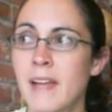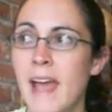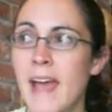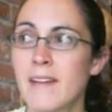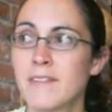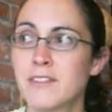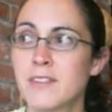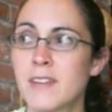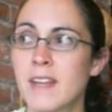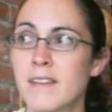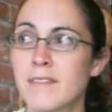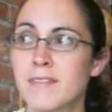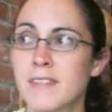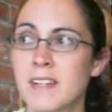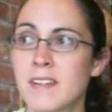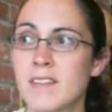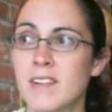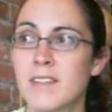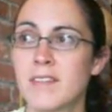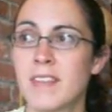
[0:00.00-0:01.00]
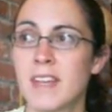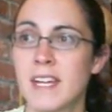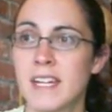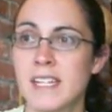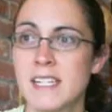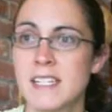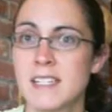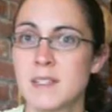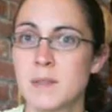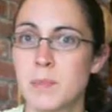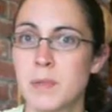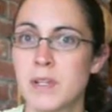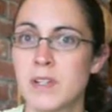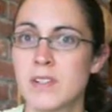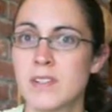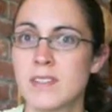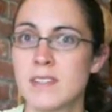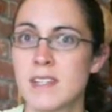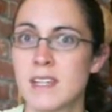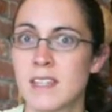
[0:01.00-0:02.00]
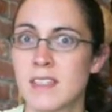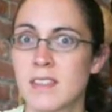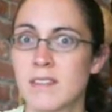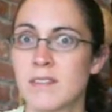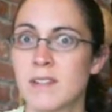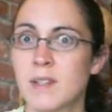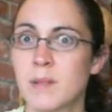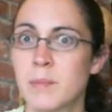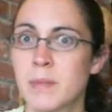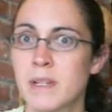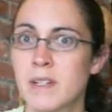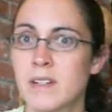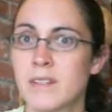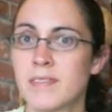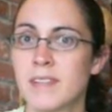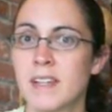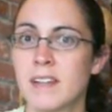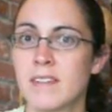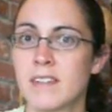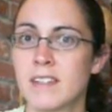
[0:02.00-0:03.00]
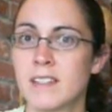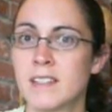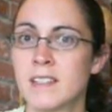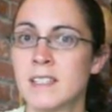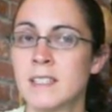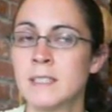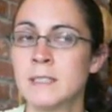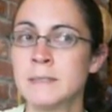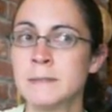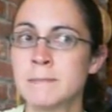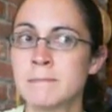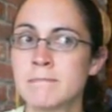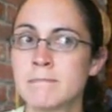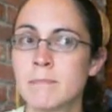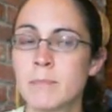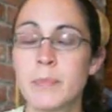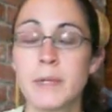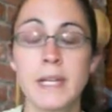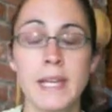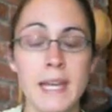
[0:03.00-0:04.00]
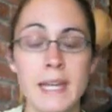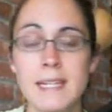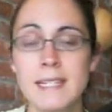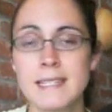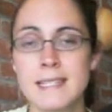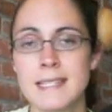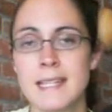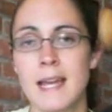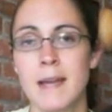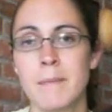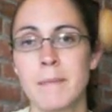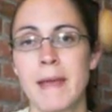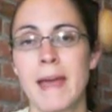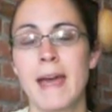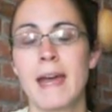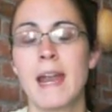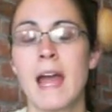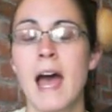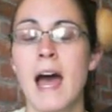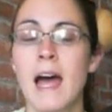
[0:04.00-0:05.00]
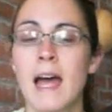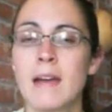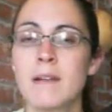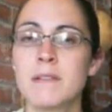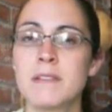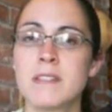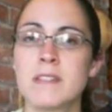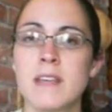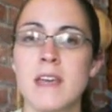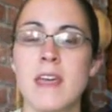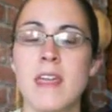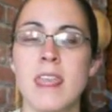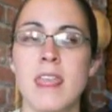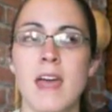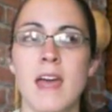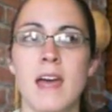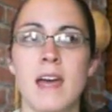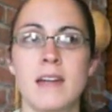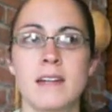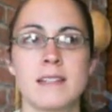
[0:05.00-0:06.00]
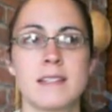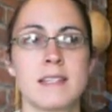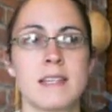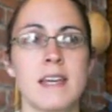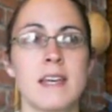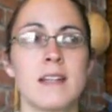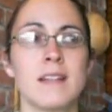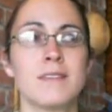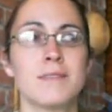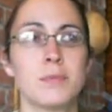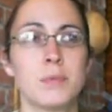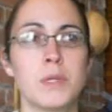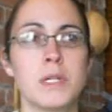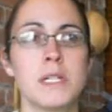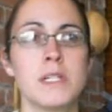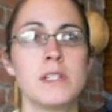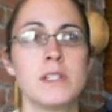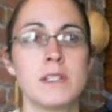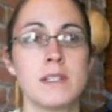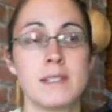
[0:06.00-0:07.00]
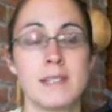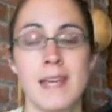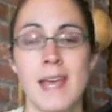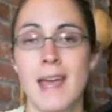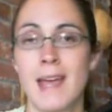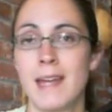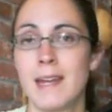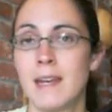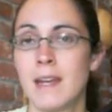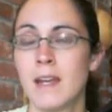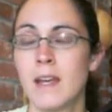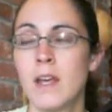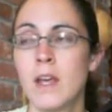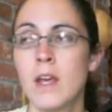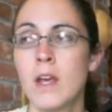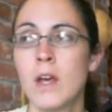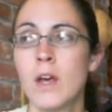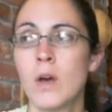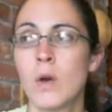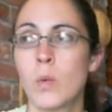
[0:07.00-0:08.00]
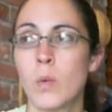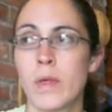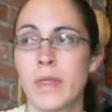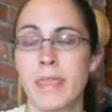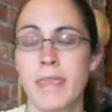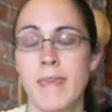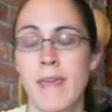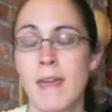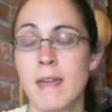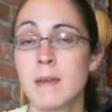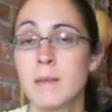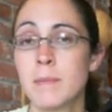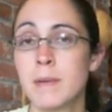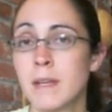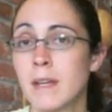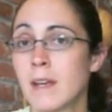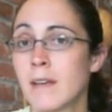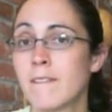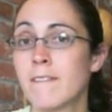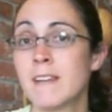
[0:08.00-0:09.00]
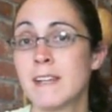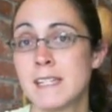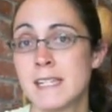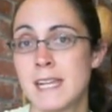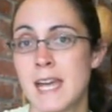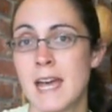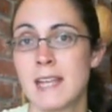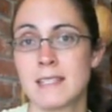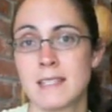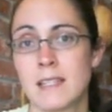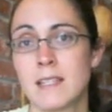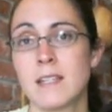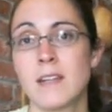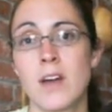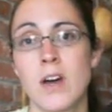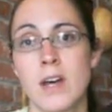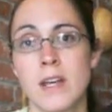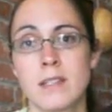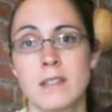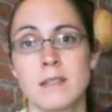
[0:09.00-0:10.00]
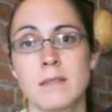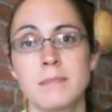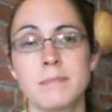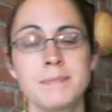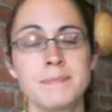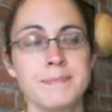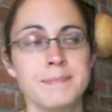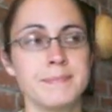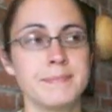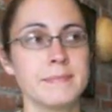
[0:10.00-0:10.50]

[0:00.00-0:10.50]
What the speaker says: After that flavor of the honey disappears, you get the real bitter flavor. But again, it's not bad. I would say that on a scale of 1 to 10, with 10 being fantastically awesome,